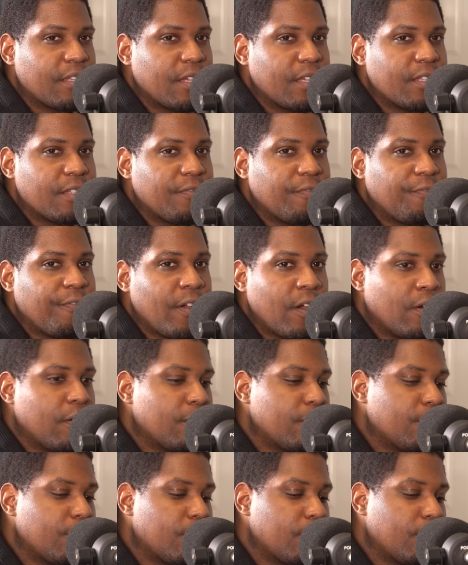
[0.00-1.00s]
it
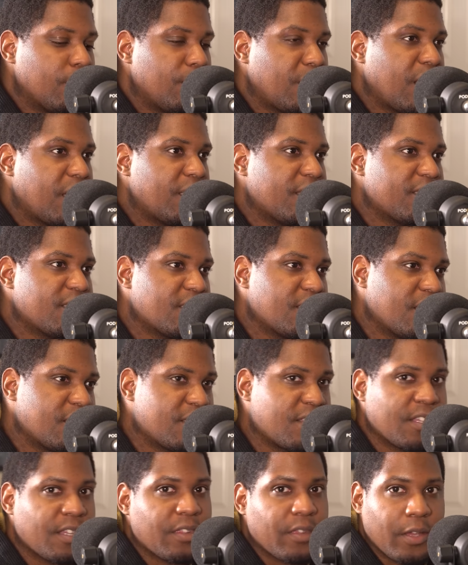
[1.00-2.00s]
felt my this is
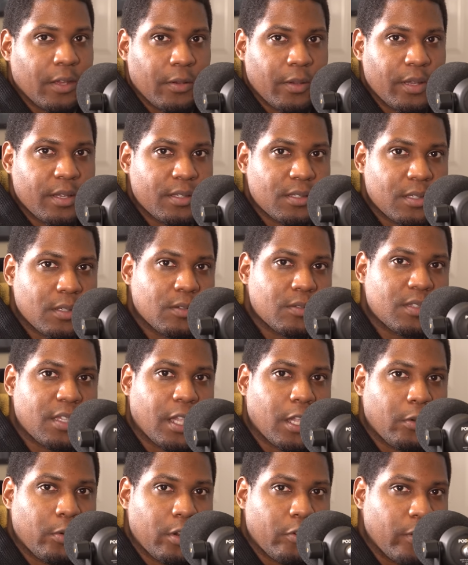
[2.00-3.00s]
this is a theory, so
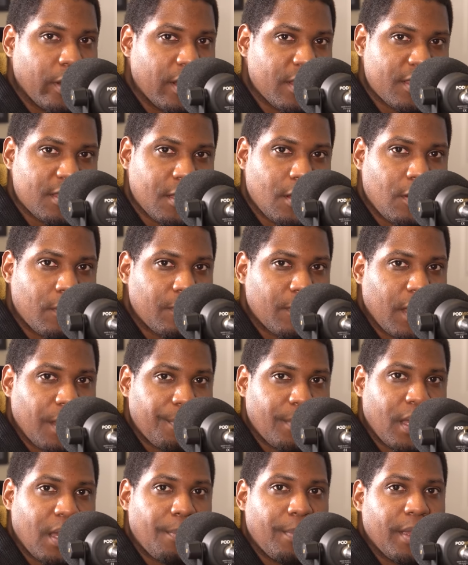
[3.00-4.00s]
take it with a grain of salt.
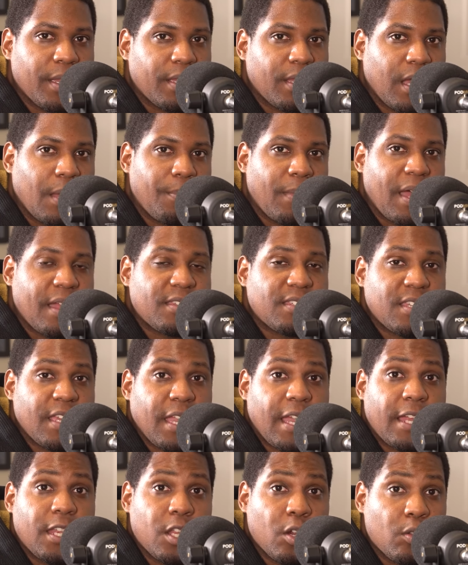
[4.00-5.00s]
I'm not make I'm not
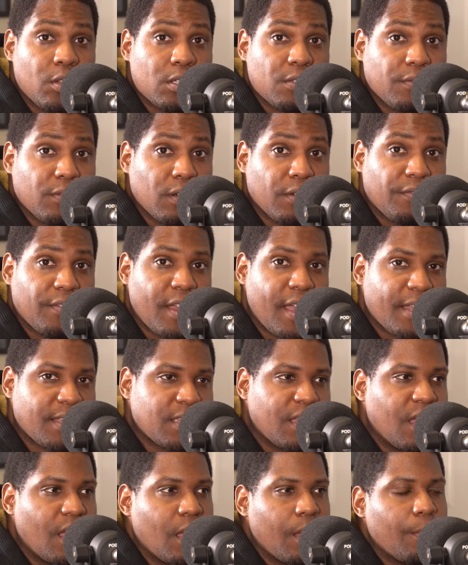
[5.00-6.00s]
saying I know this for a
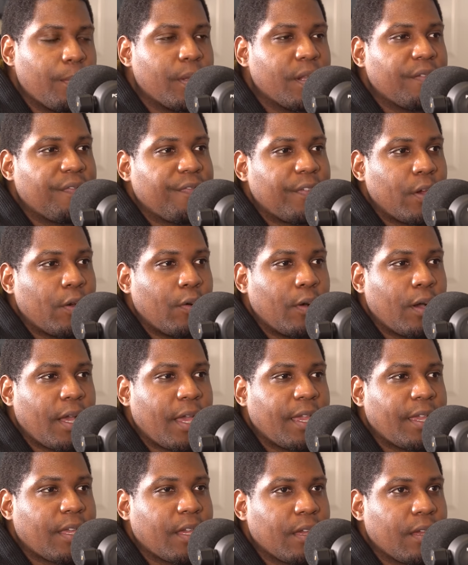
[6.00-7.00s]
fact, but it felt
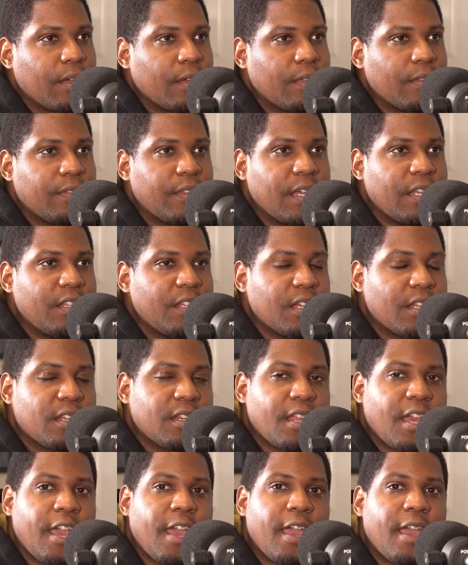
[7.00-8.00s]
like they
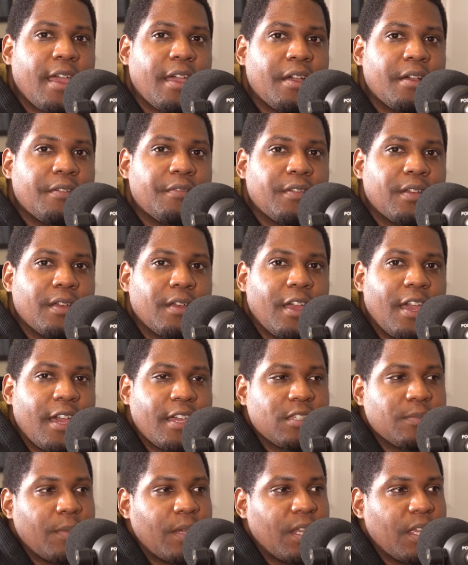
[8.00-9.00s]
didn't have
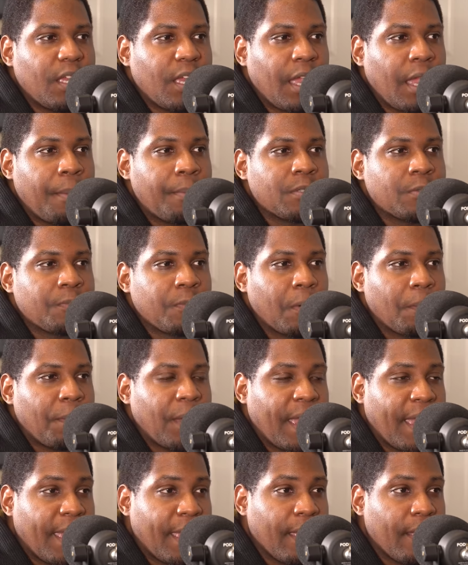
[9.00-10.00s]
as many games
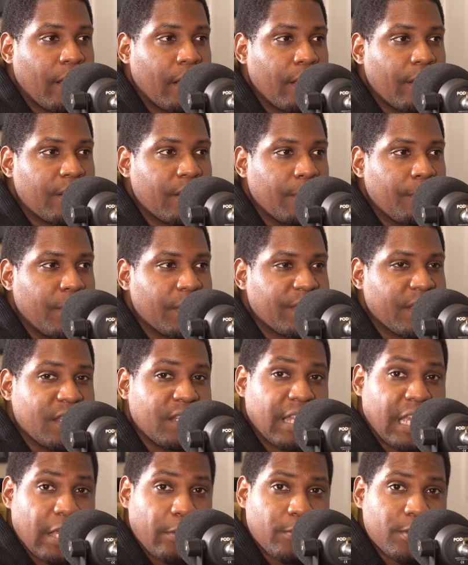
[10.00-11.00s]
prepared, but the
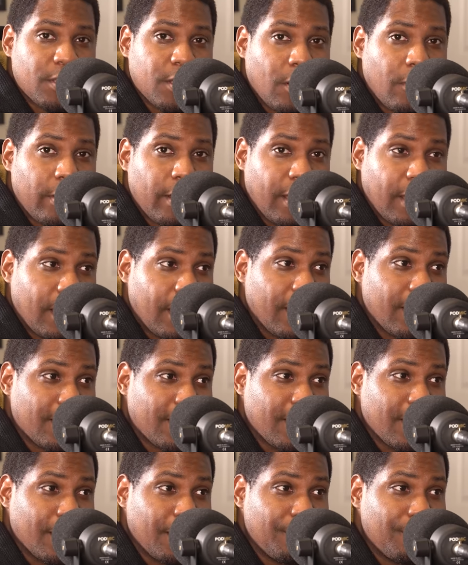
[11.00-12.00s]
date was already
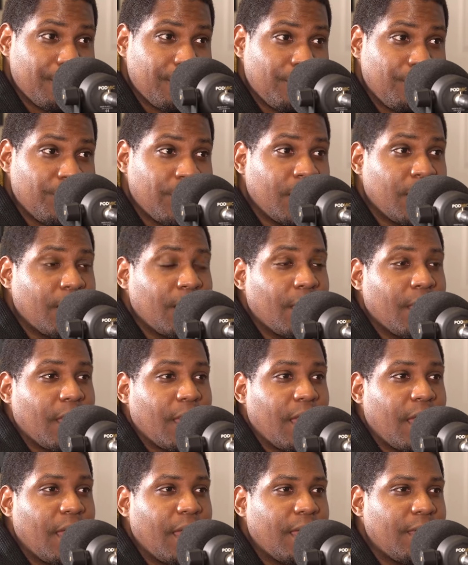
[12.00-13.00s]
locked in.
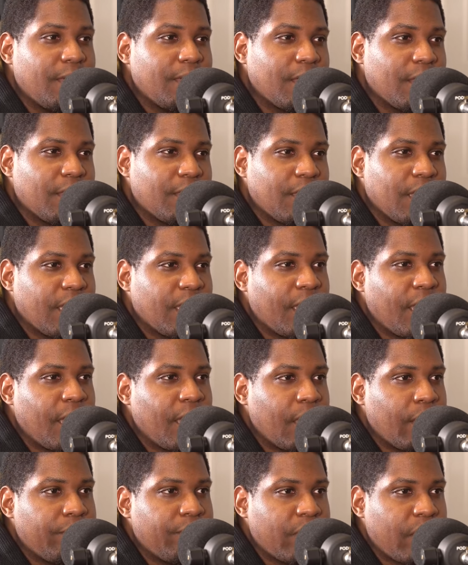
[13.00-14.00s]
Yeah. And they
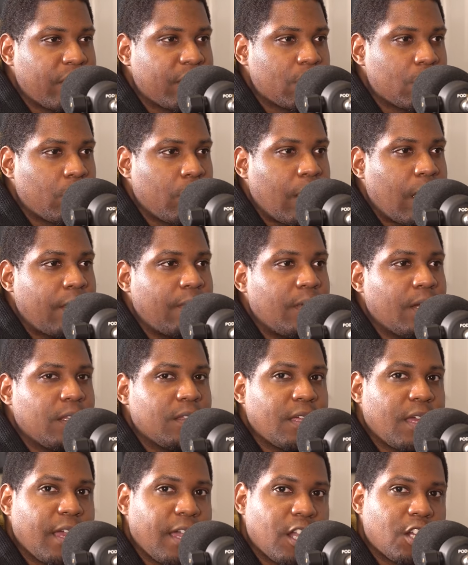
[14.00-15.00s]
gave Death
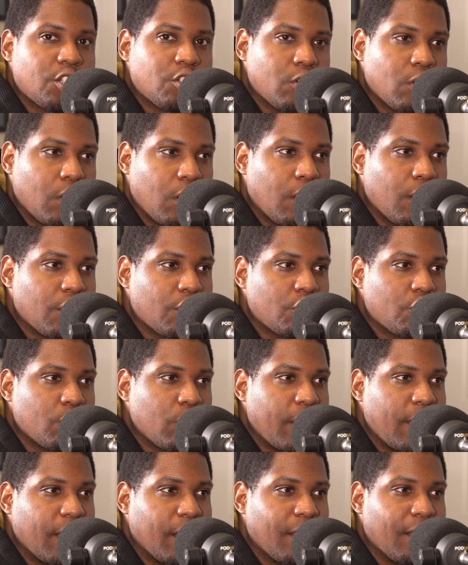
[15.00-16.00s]
Stranding the extra long
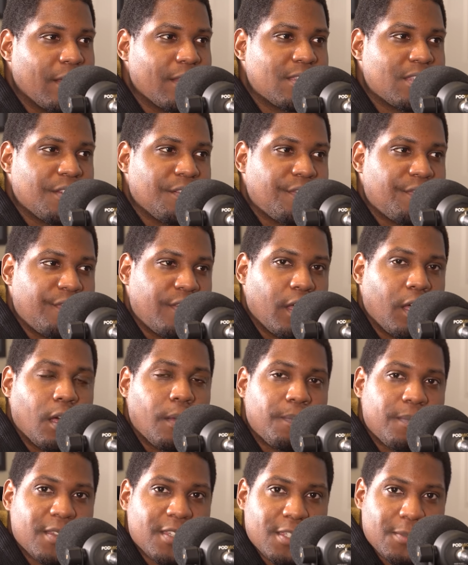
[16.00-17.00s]
trailer to fill
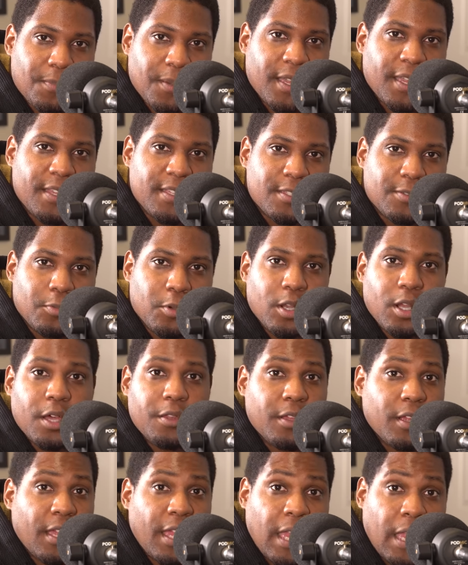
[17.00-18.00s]
up to the fill space where 40,
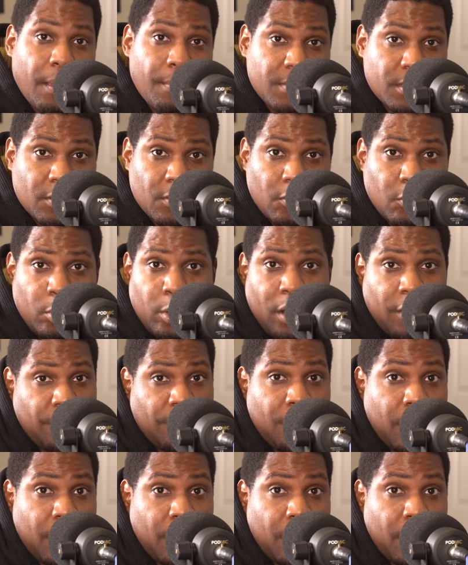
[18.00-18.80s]
other games would have